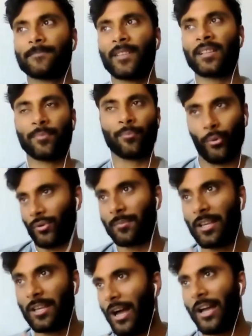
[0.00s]
it's important to
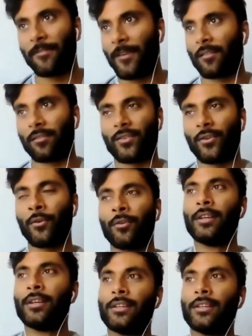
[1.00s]
me in my faith. So
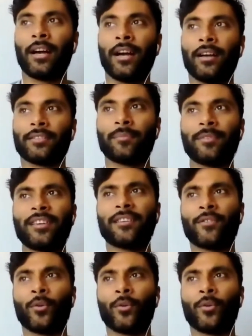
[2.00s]
to me,